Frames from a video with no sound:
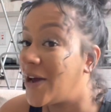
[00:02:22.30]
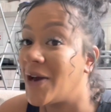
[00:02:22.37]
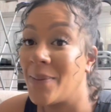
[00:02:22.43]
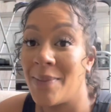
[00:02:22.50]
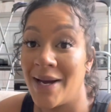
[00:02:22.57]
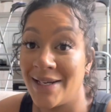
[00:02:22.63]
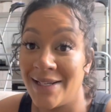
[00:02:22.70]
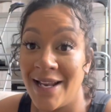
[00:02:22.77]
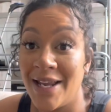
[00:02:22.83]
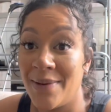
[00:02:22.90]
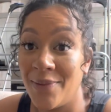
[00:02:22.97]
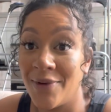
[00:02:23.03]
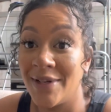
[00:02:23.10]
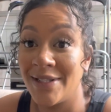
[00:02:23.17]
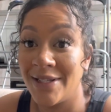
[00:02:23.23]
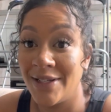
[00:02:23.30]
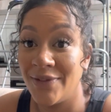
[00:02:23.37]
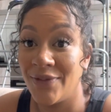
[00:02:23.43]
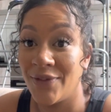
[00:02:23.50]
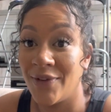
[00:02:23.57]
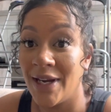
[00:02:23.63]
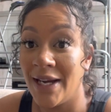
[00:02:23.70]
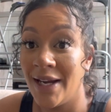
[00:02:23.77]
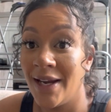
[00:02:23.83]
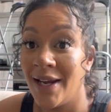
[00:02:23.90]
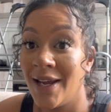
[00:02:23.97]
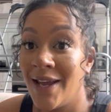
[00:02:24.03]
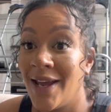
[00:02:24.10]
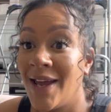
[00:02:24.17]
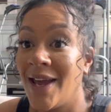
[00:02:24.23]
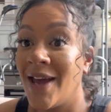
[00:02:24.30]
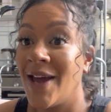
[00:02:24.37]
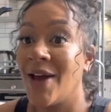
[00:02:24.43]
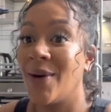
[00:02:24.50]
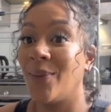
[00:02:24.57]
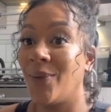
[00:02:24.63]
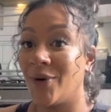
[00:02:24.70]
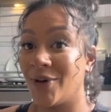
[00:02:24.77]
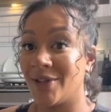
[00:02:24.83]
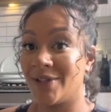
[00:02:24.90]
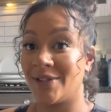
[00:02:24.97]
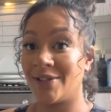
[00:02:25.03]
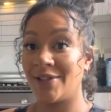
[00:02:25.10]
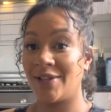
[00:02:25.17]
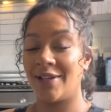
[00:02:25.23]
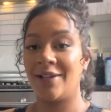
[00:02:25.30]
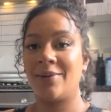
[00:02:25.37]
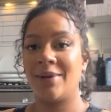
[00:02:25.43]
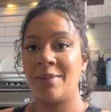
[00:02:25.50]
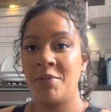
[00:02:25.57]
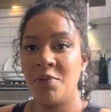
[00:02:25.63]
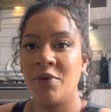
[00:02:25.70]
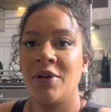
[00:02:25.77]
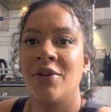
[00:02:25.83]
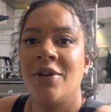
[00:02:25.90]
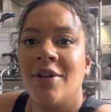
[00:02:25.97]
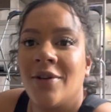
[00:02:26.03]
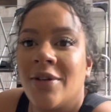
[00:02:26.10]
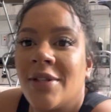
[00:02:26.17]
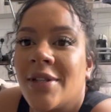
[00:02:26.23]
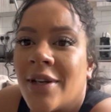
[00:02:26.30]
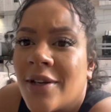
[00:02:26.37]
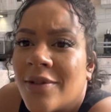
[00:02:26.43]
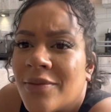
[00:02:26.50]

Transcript: my labour and delivery. Was let me bring you closer.